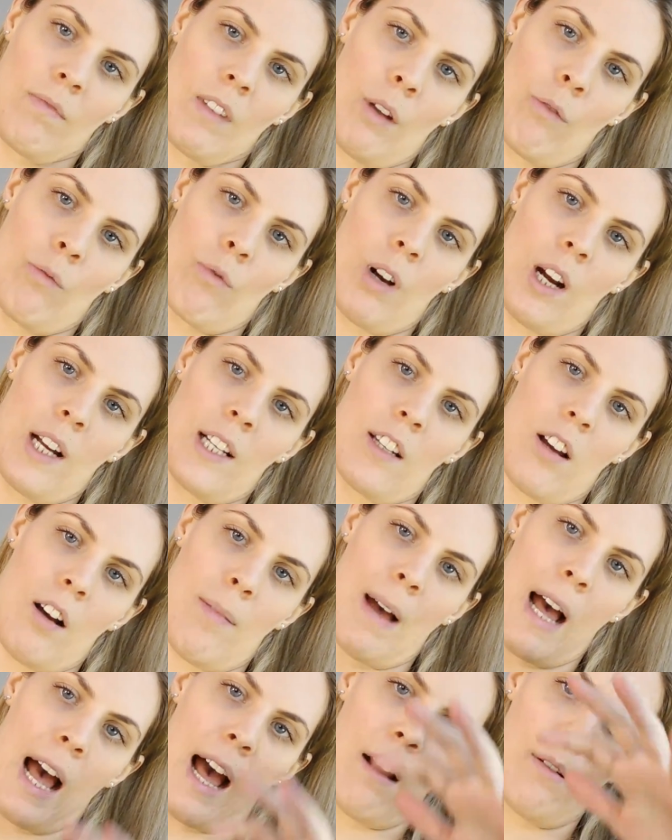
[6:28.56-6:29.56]
Right
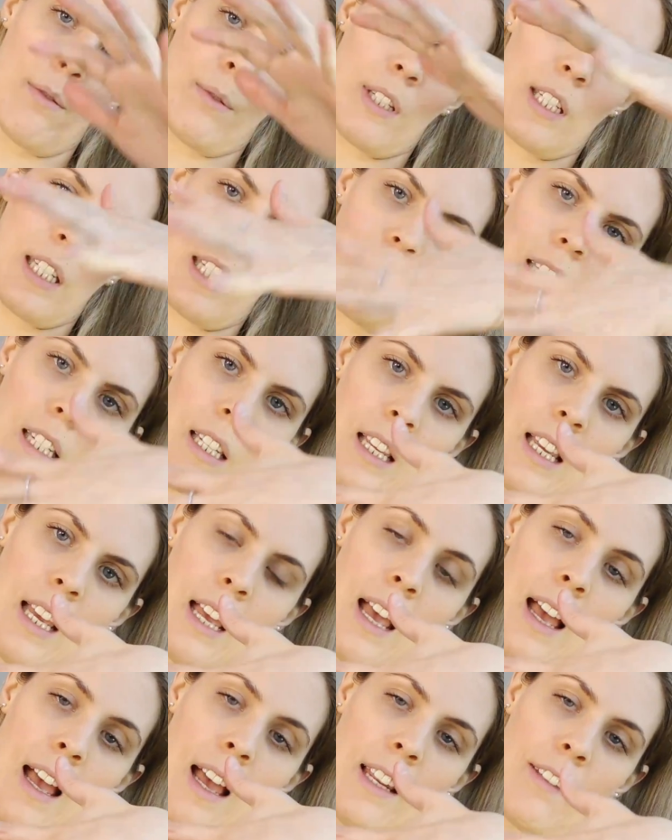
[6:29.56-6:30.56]
arm out.
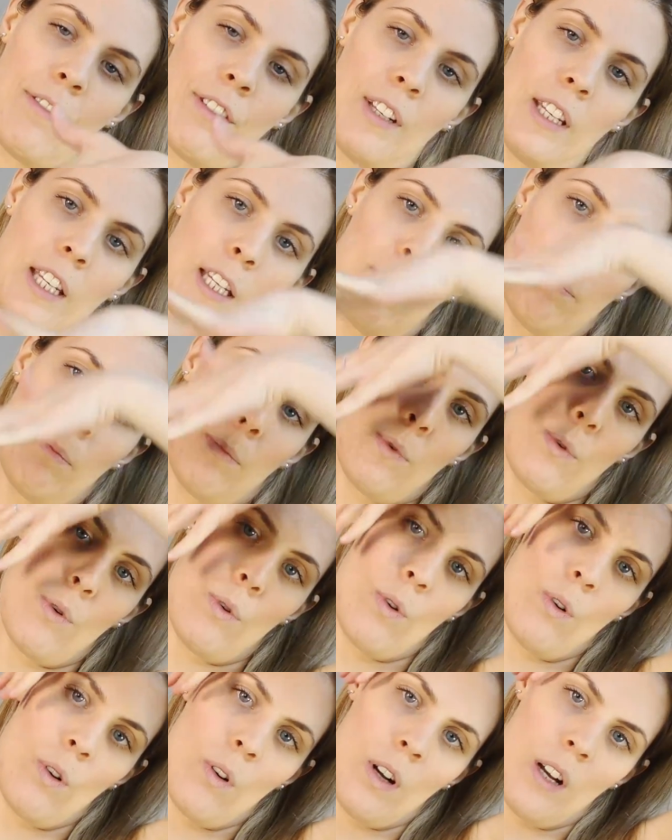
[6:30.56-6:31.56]
And if you need
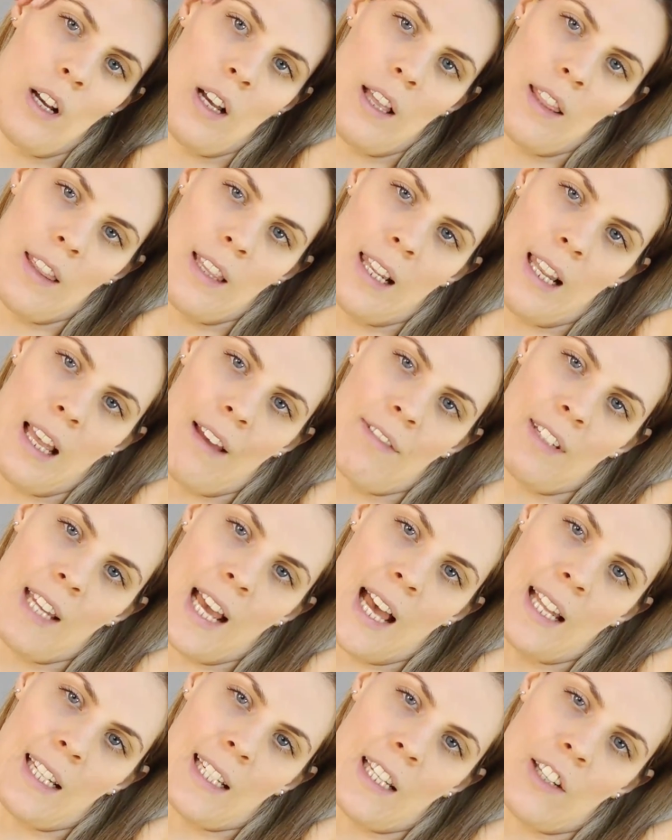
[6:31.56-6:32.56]
more, the left
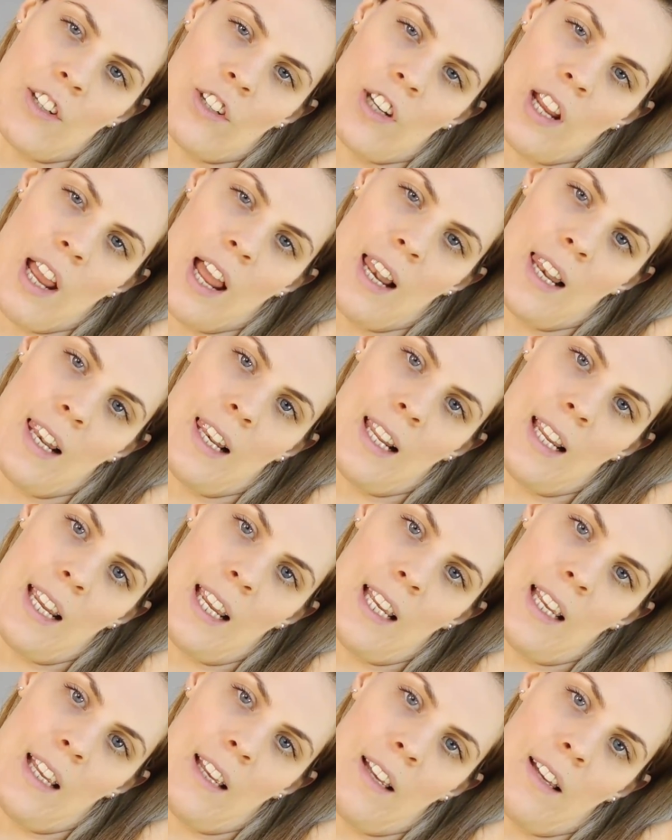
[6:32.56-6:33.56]
hand can
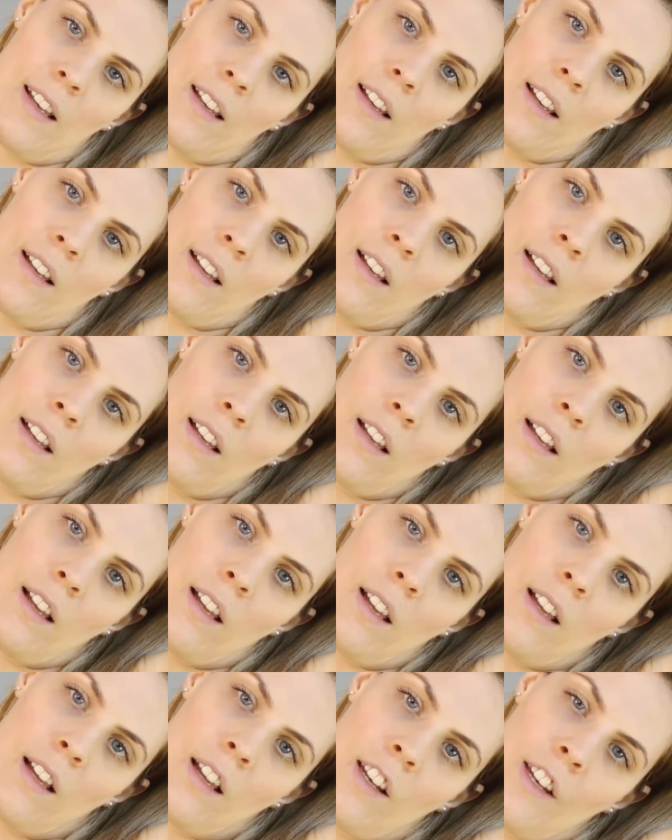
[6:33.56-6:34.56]
gently
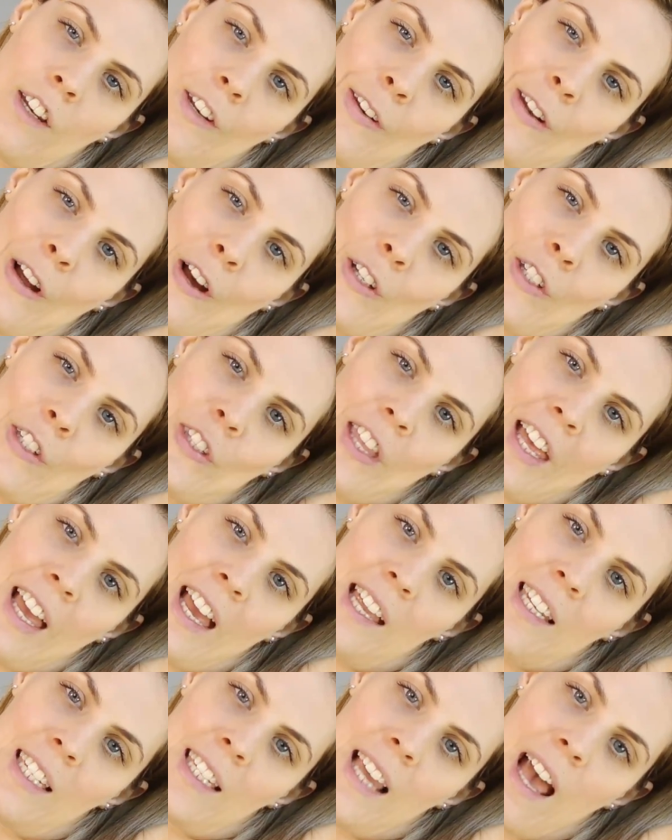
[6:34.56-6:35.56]
nudge the
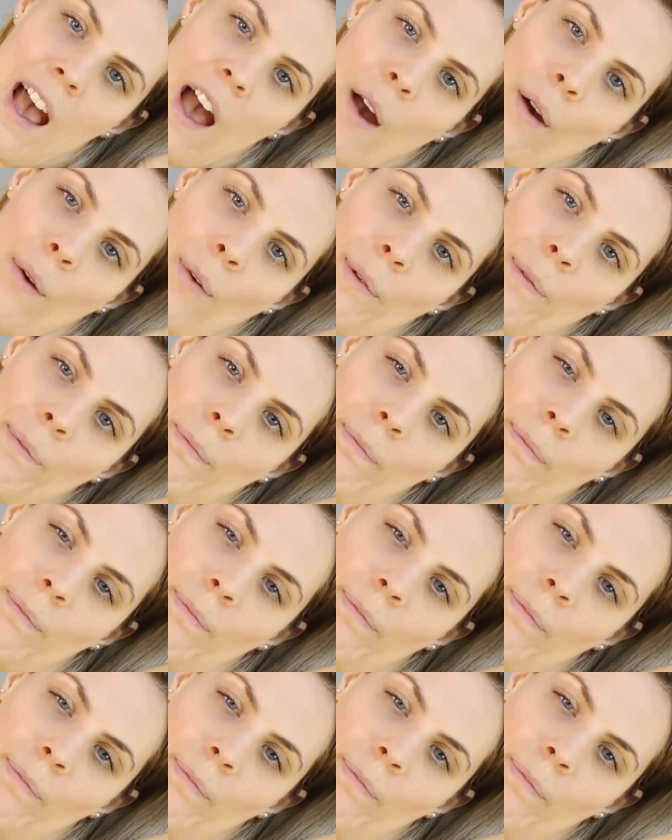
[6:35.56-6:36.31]
head down.